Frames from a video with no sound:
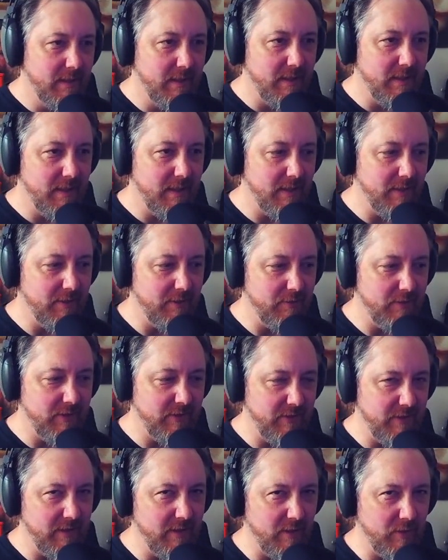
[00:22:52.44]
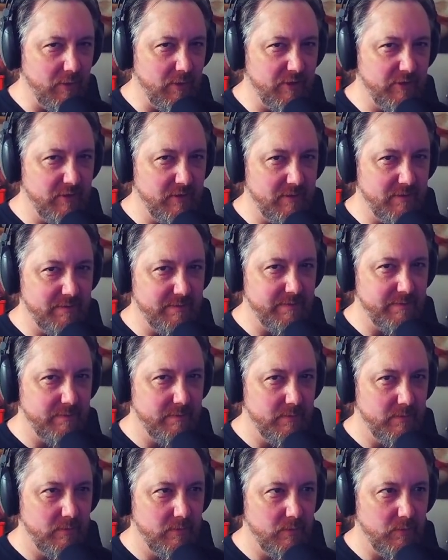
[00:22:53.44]
I'll address the other question of
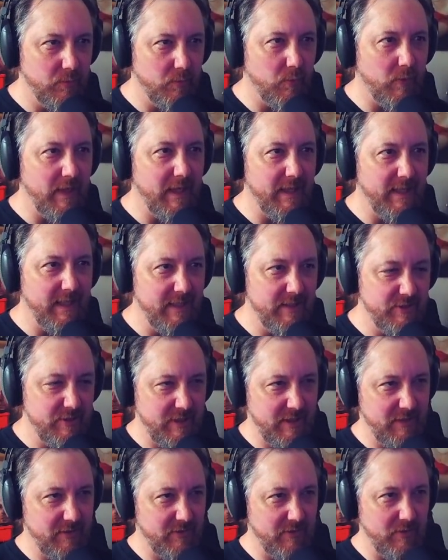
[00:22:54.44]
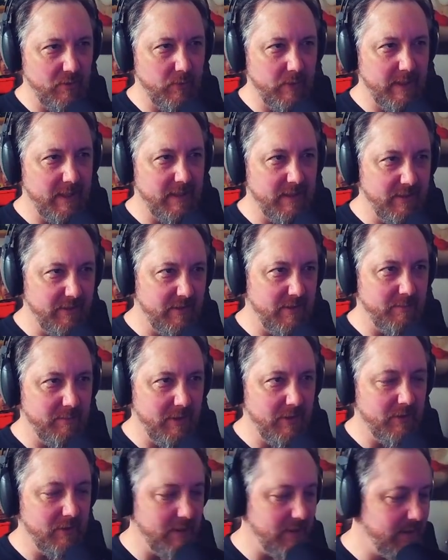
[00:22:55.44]
why they changed the way I listen to
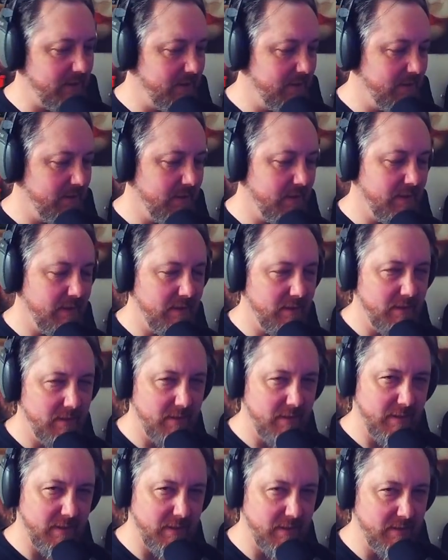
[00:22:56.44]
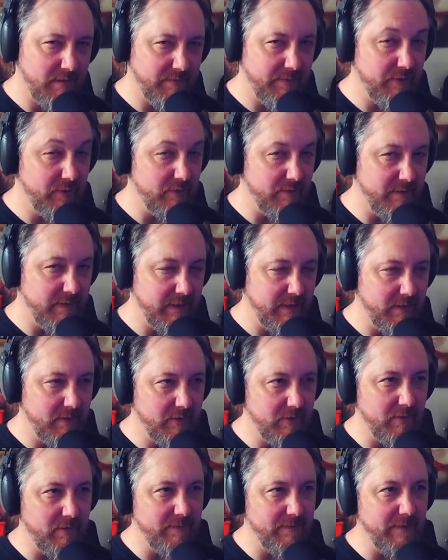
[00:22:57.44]
music in a future video.
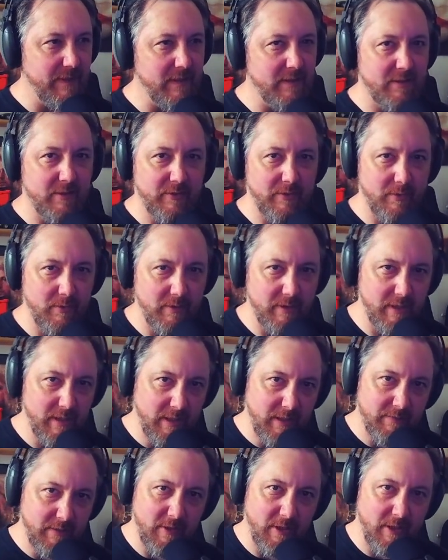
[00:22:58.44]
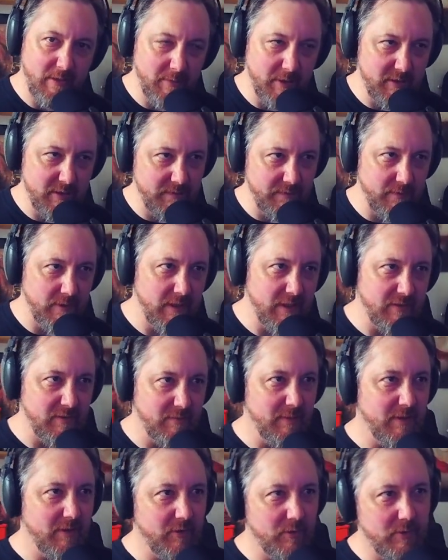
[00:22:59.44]
So Falcon Sooner, thank you very much for asking
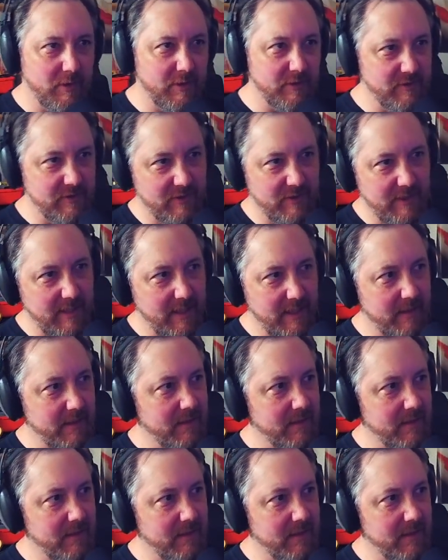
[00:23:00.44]
me those questions today.